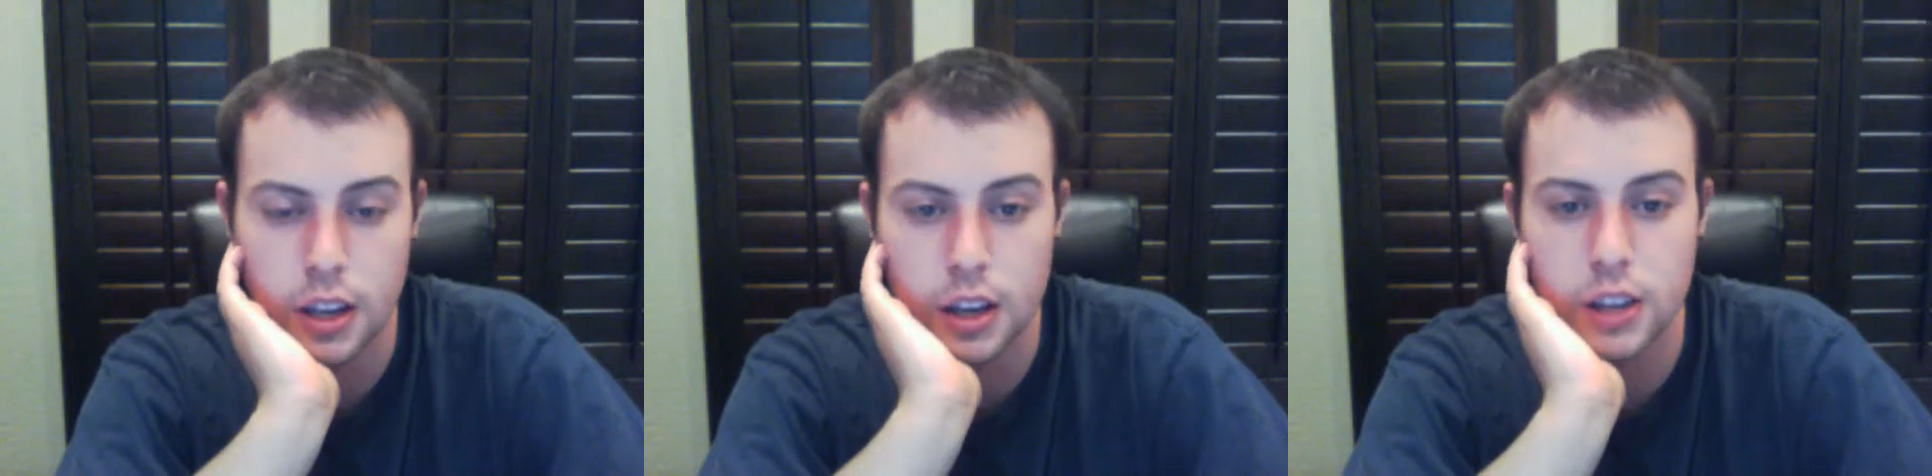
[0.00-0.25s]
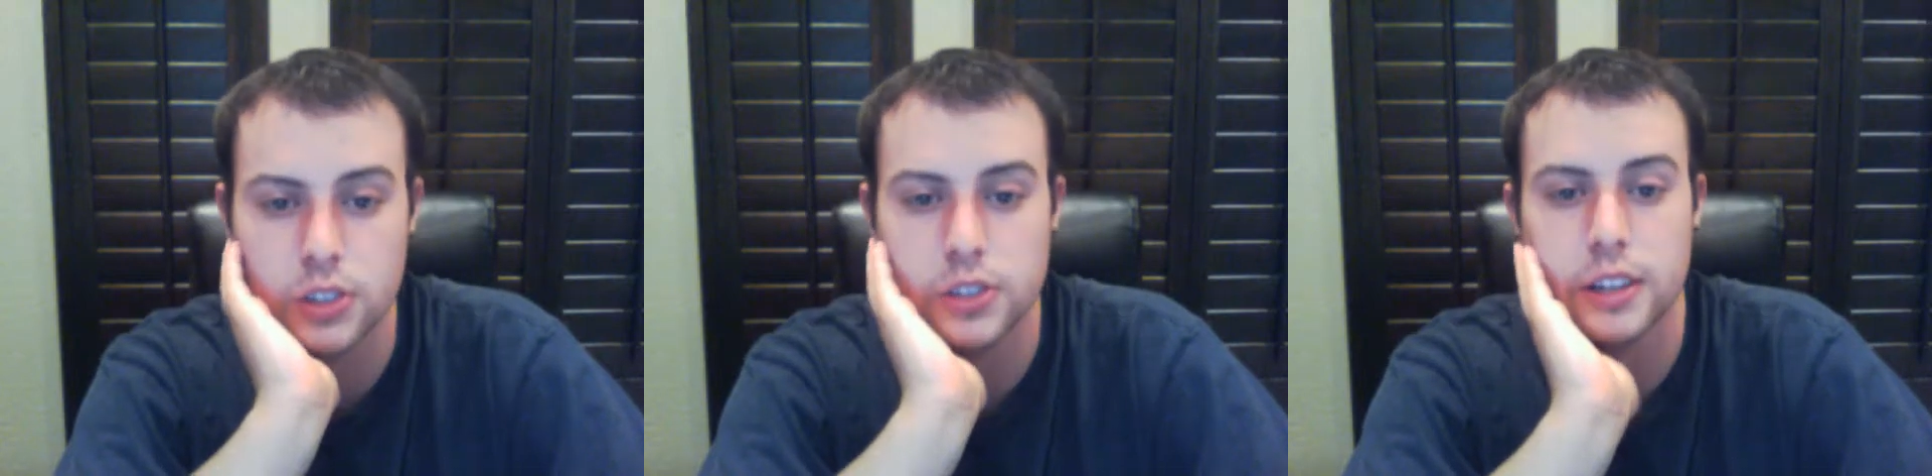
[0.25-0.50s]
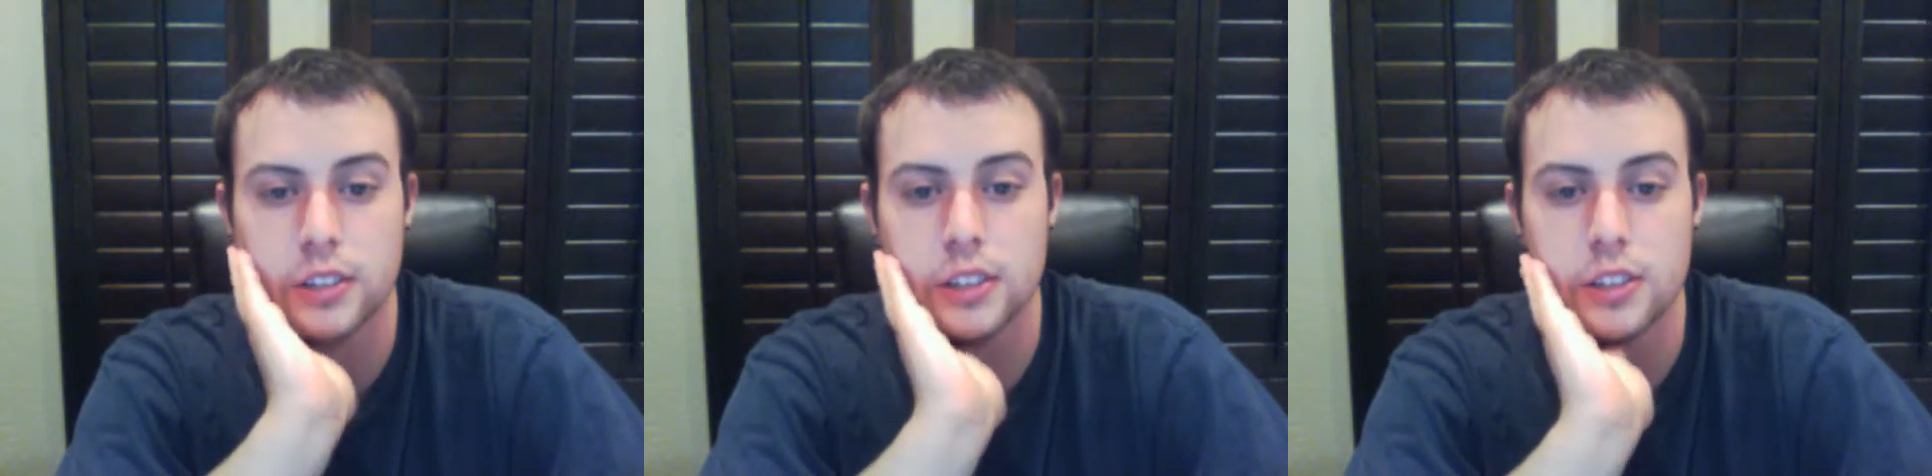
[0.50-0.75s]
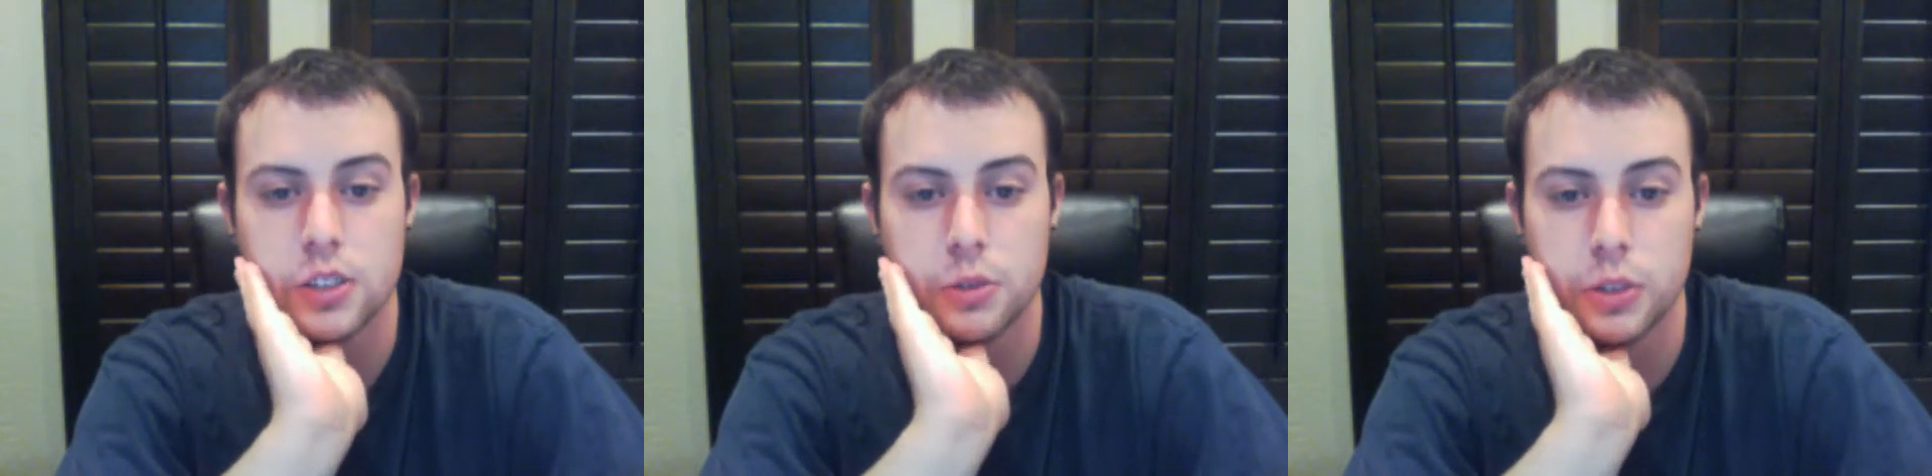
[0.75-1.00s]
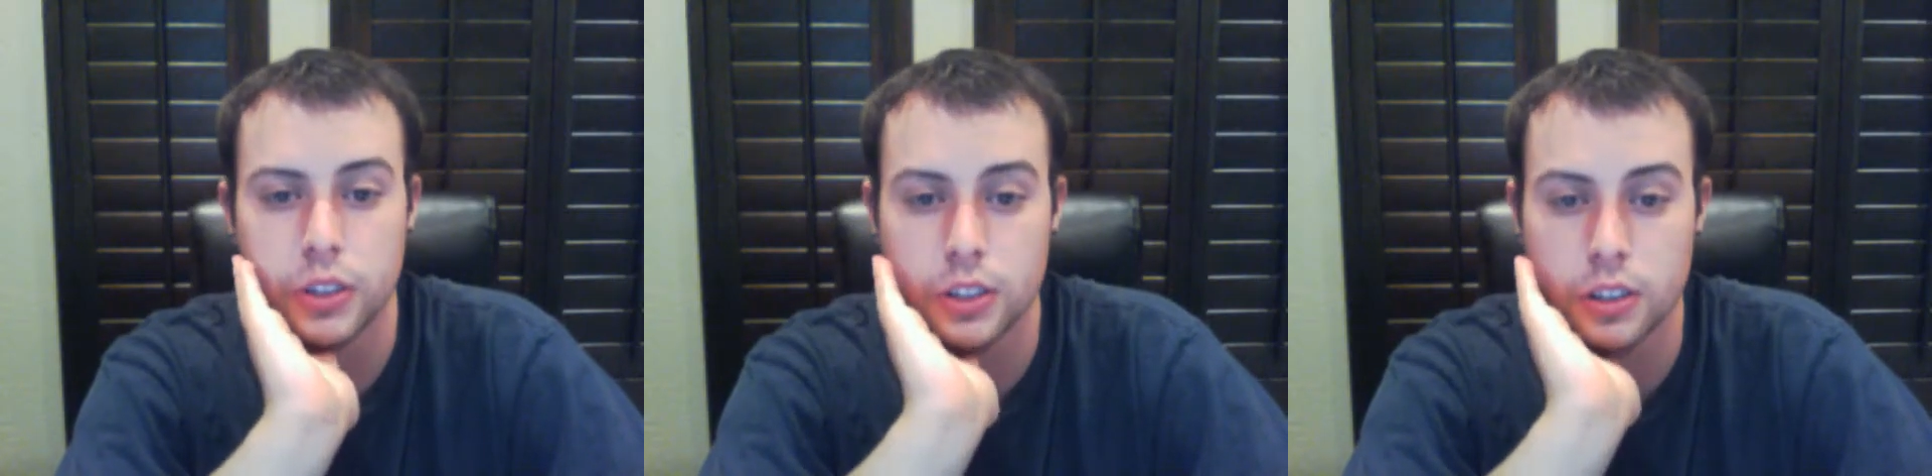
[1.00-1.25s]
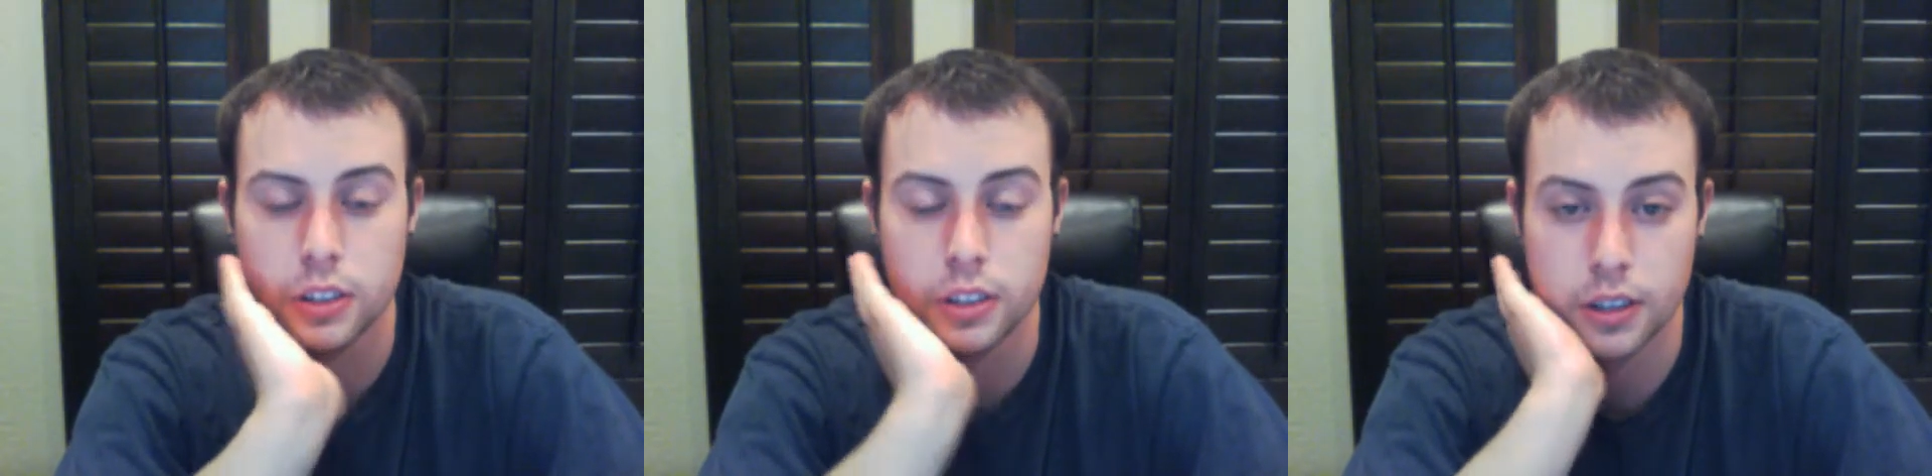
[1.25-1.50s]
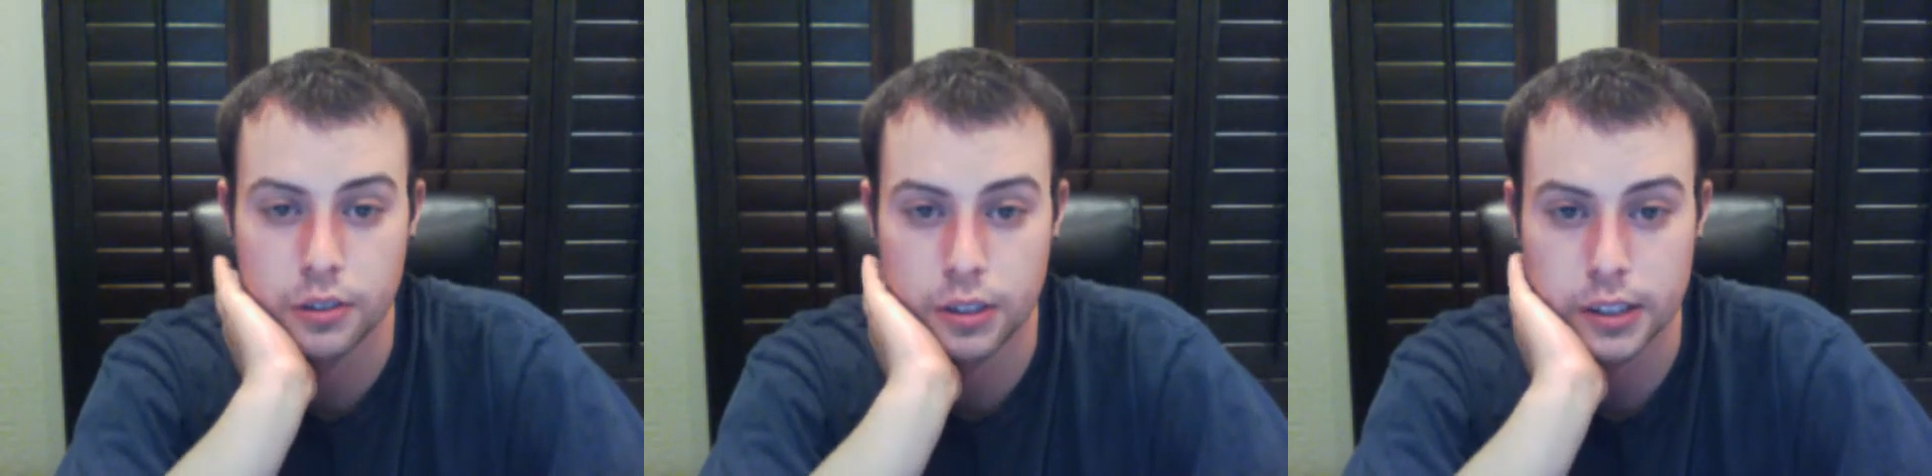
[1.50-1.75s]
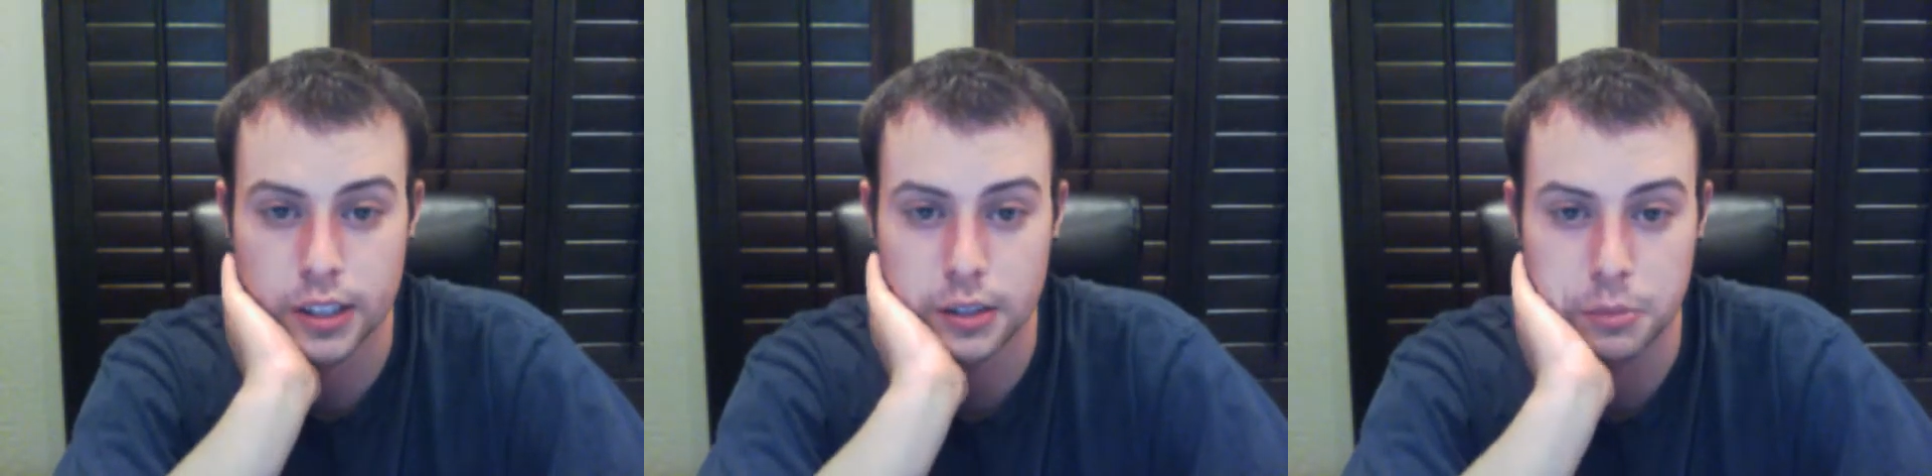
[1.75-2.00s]
his techniques are really good and
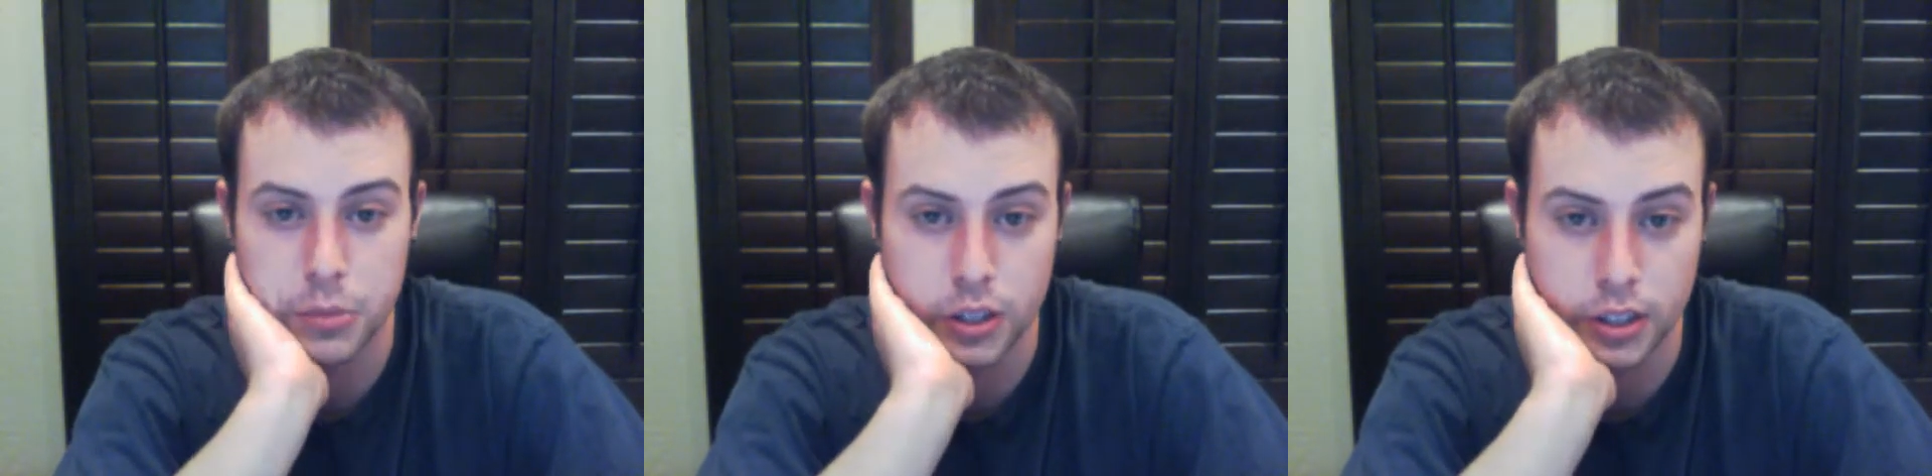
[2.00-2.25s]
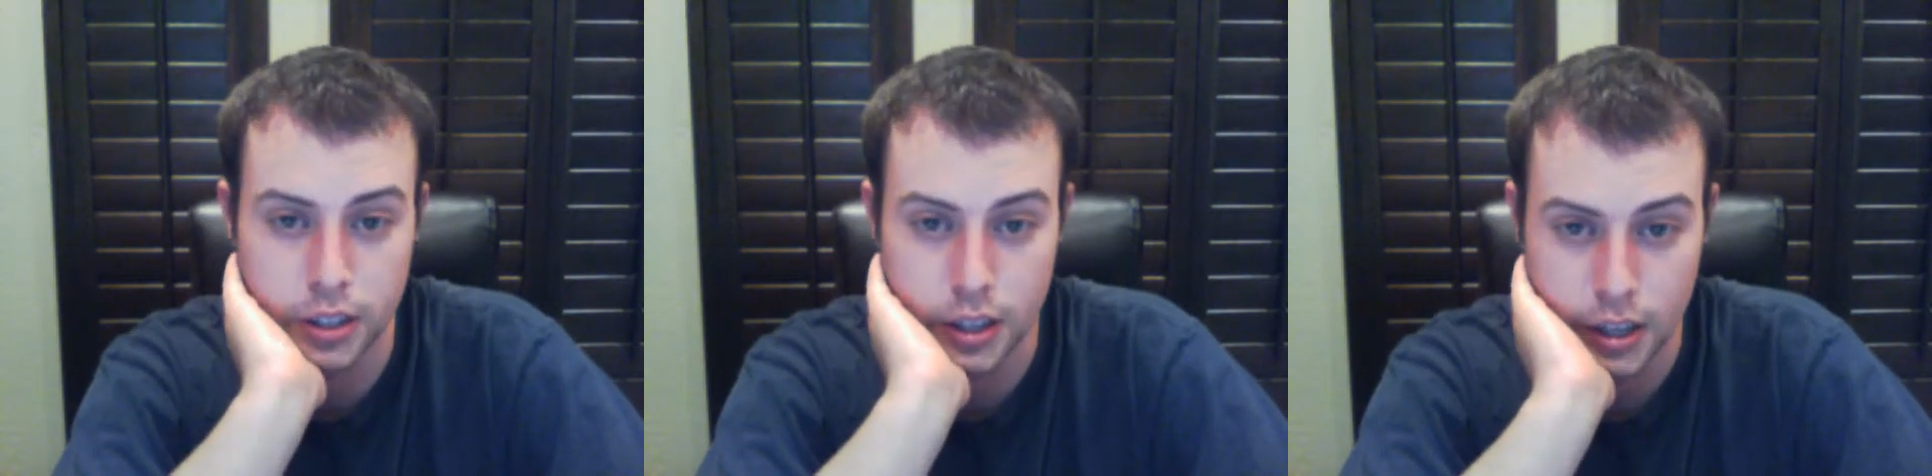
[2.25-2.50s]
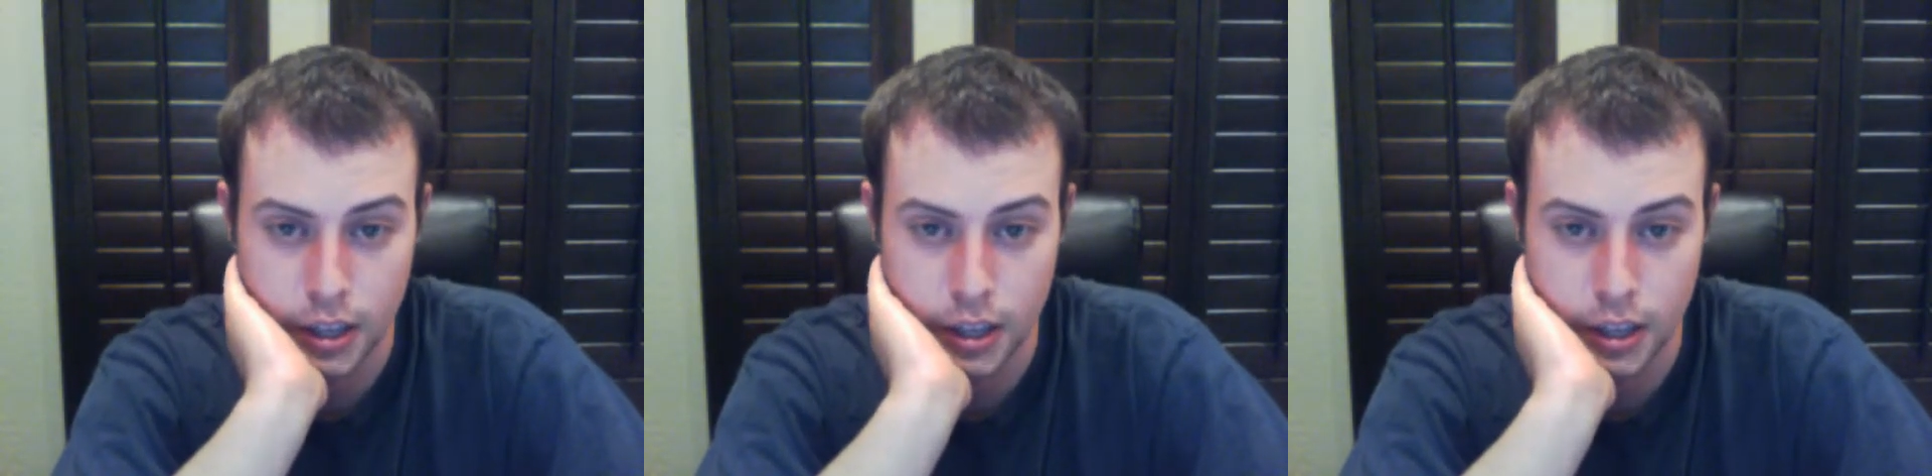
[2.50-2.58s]
everything, but